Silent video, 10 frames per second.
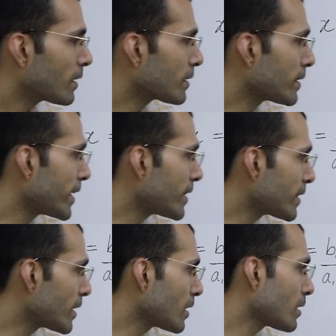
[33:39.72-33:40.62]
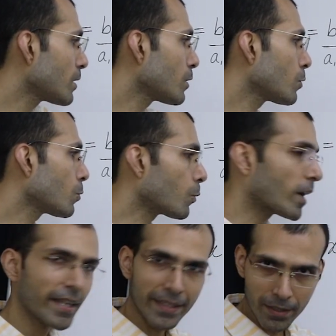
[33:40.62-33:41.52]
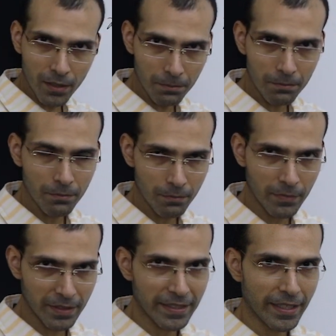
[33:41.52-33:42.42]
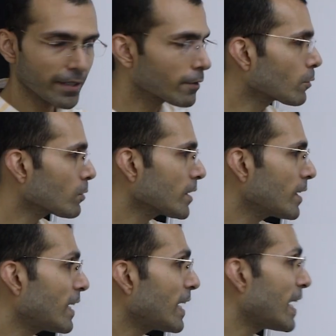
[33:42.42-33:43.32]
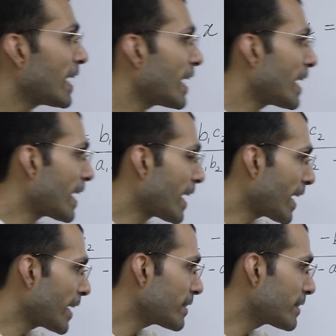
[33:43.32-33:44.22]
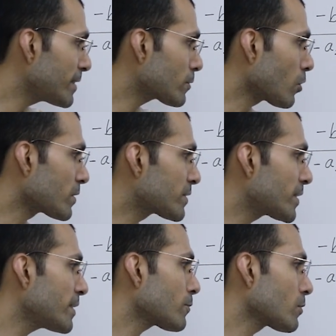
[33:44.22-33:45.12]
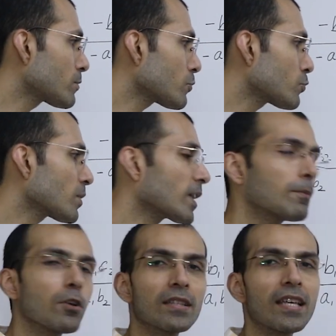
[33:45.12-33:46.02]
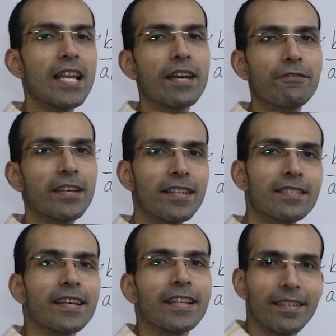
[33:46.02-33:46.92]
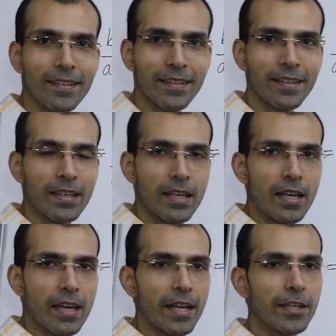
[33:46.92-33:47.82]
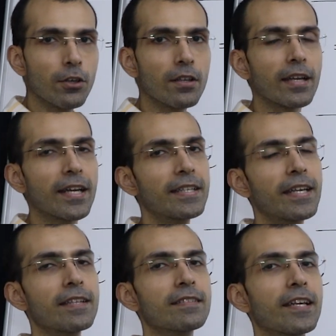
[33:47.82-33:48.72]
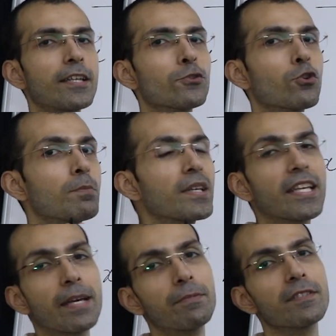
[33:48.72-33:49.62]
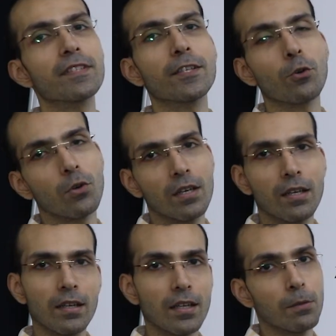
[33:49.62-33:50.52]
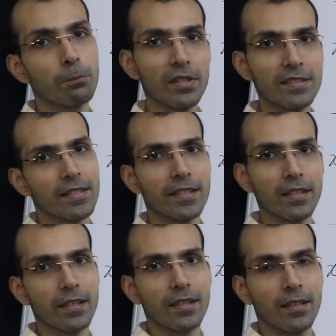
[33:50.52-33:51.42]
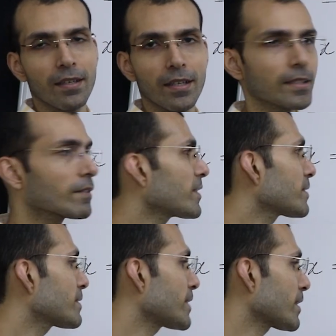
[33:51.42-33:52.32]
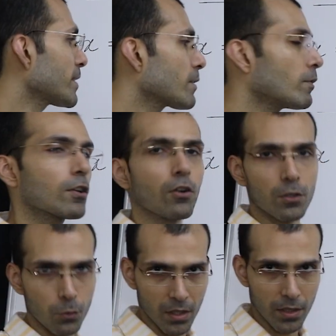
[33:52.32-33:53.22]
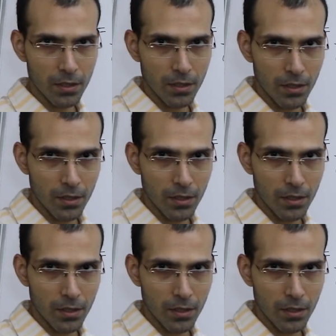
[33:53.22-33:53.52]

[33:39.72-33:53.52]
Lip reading: then the y term, the second root, and these constants also should come on the left hand side. And your right hand side should be kept 0 compulsorily. Otherwise this technique will not work.